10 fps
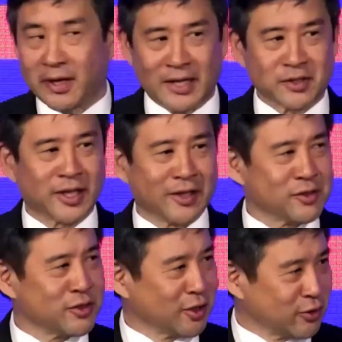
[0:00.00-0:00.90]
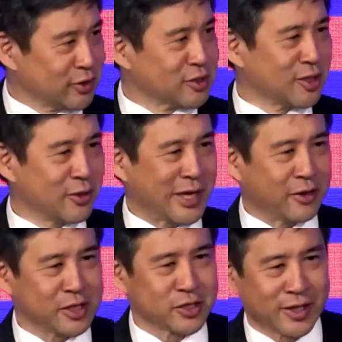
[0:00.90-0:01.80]
asking, is the current slowdown
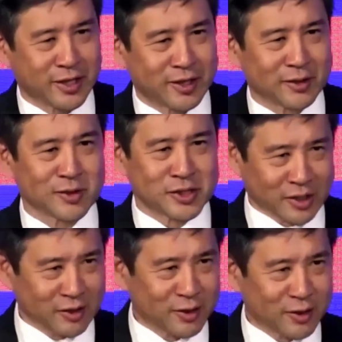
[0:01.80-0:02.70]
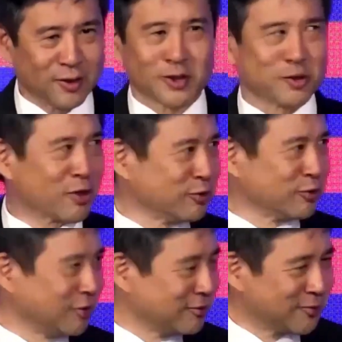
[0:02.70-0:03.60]
in China cyclical or structural?